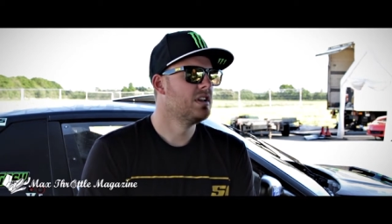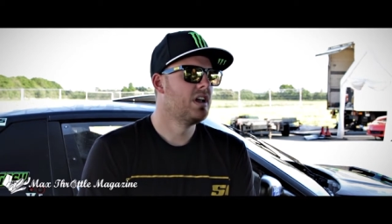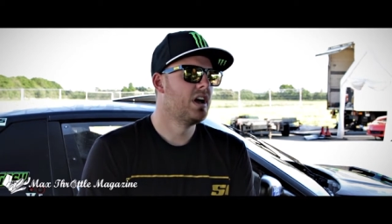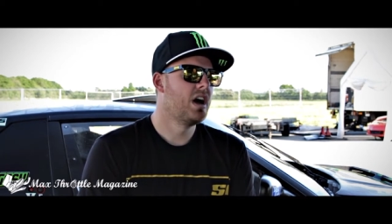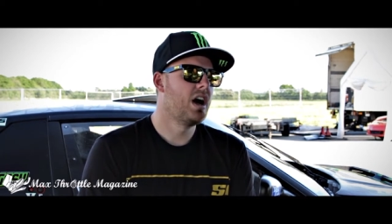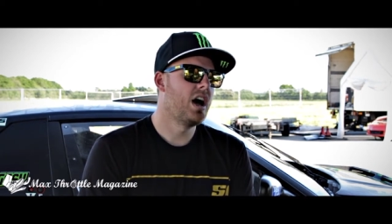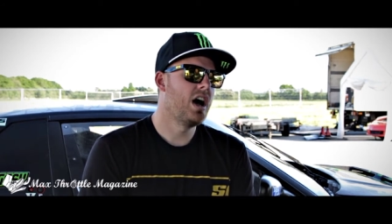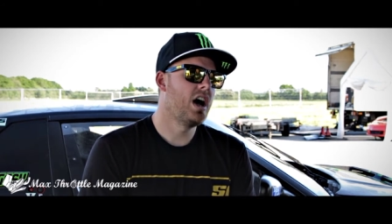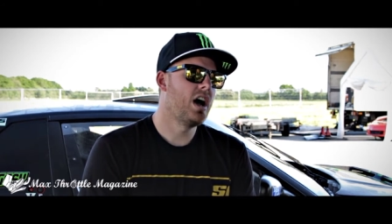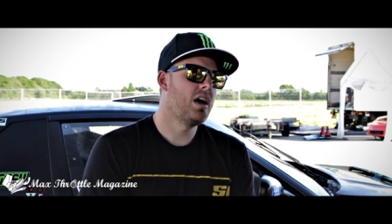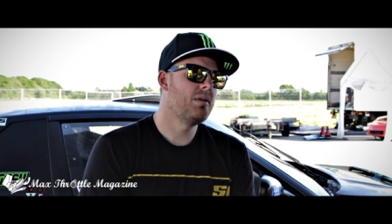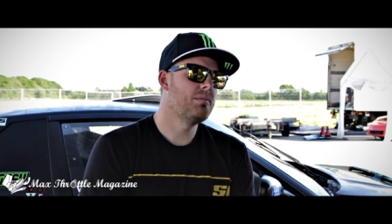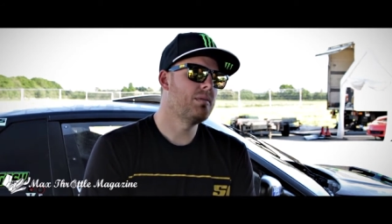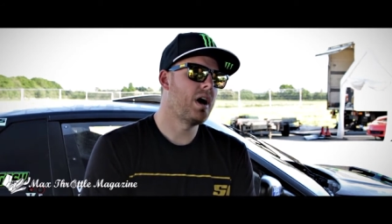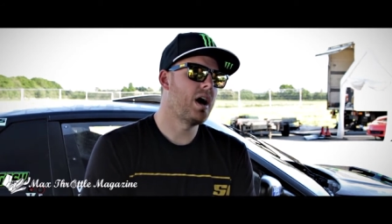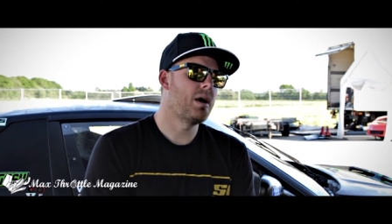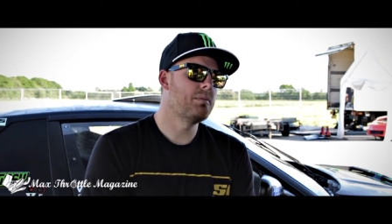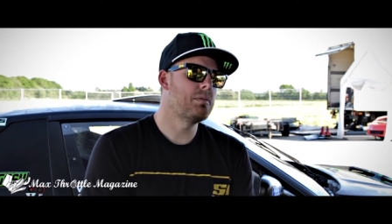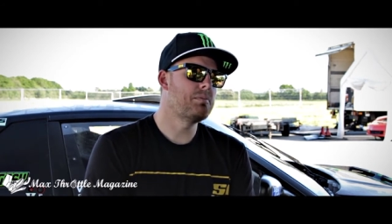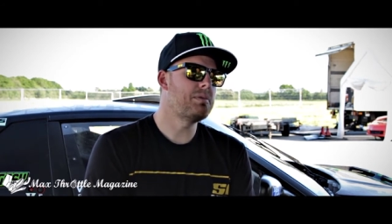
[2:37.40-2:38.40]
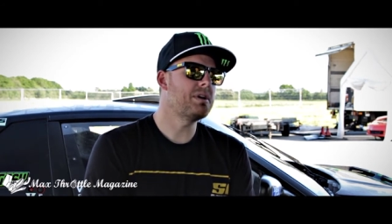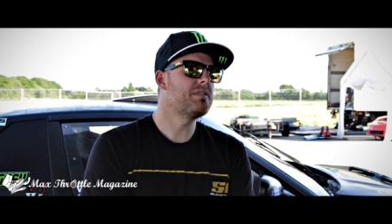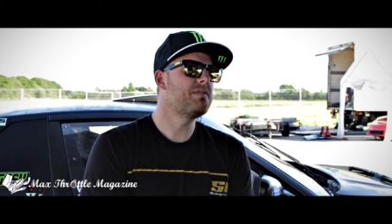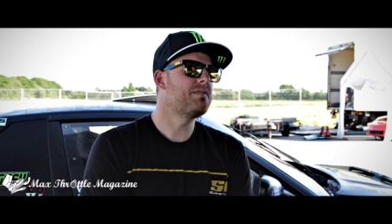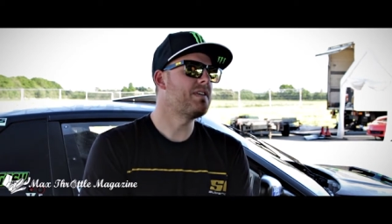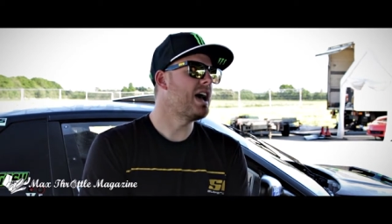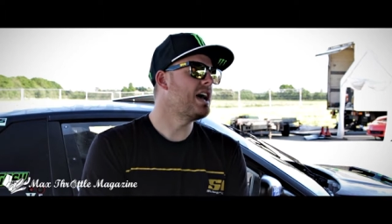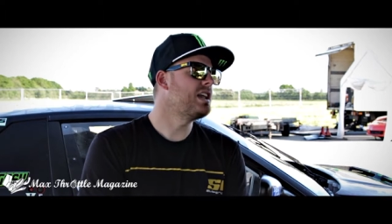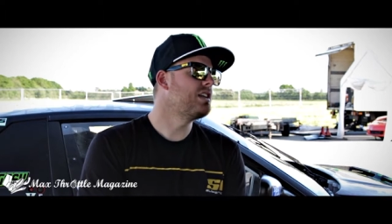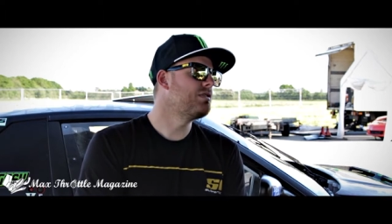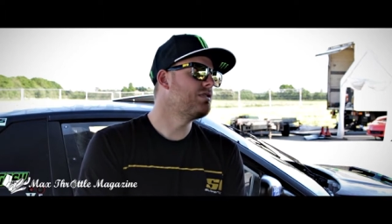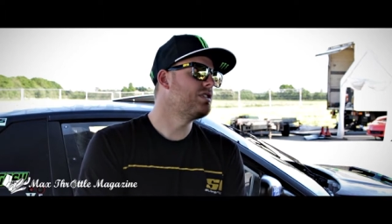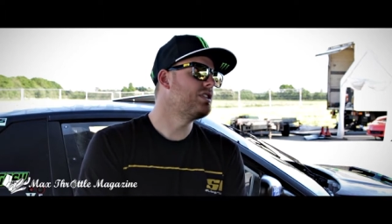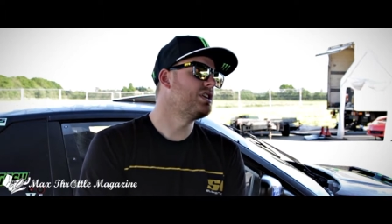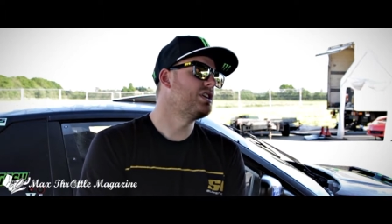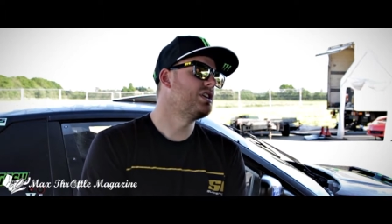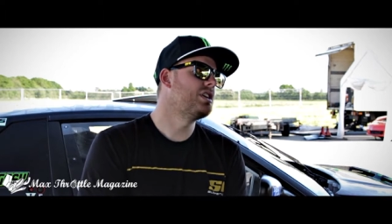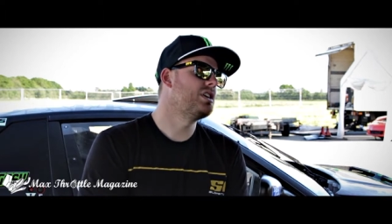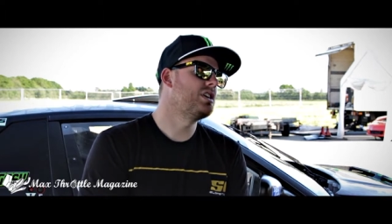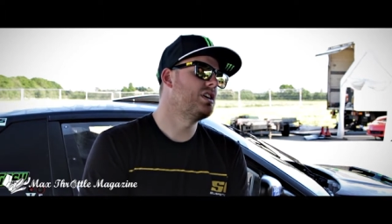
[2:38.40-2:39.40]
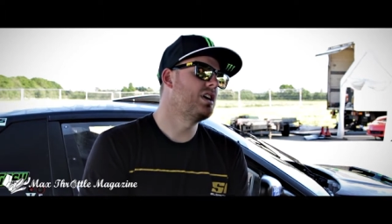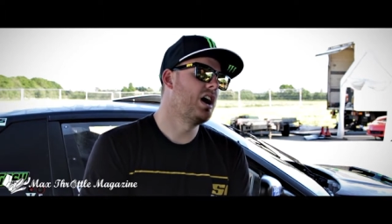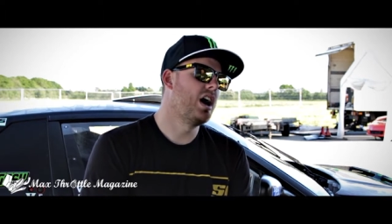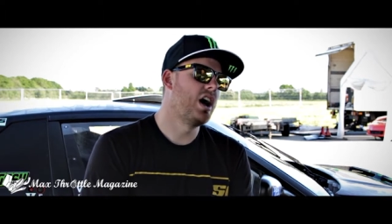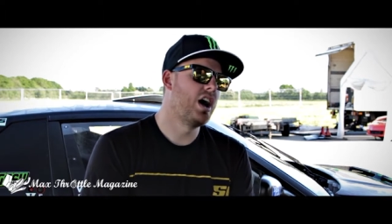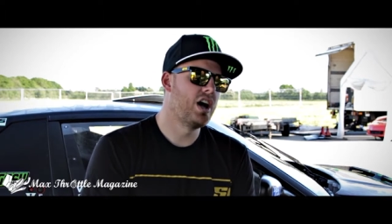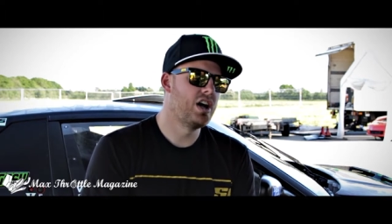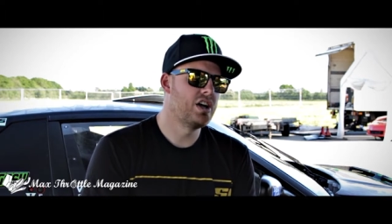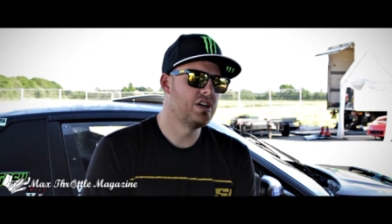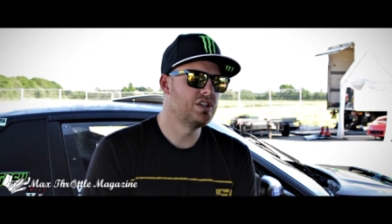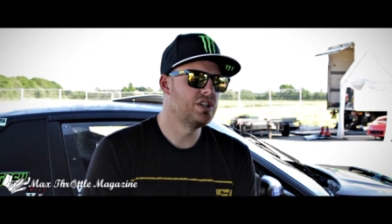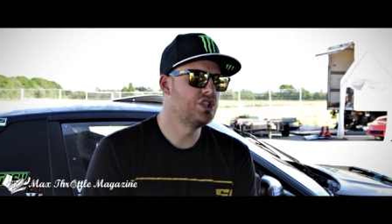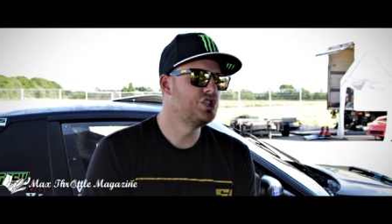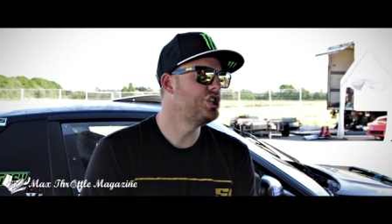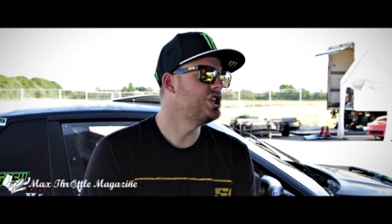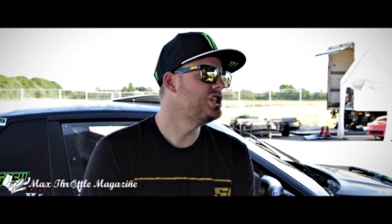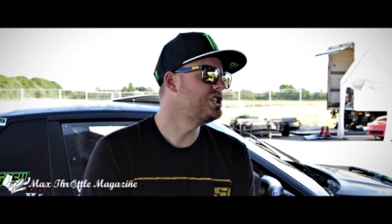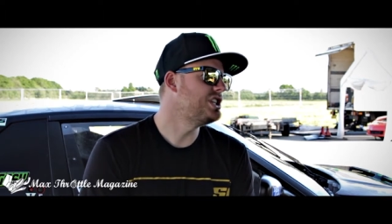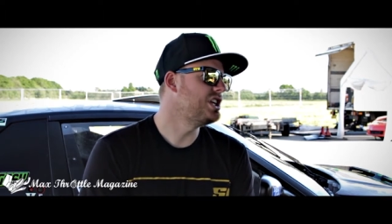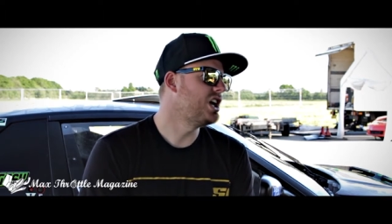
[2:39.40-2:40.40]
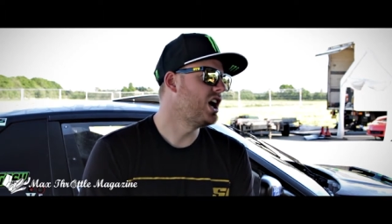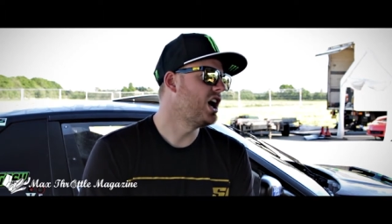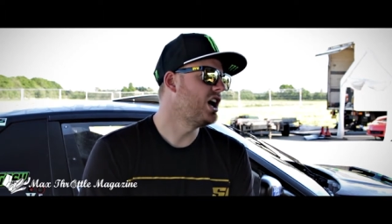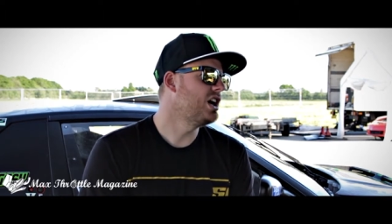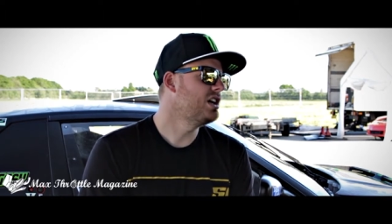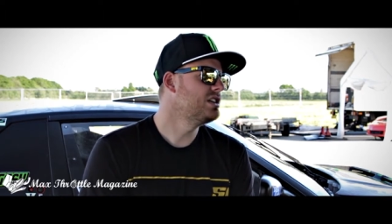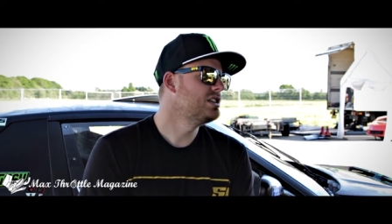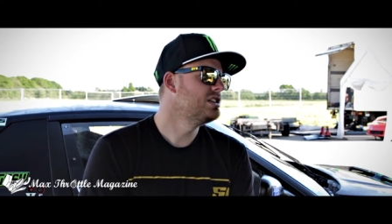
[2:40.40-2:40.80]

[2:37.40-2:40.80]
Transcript: I'm a big fan of the GTR,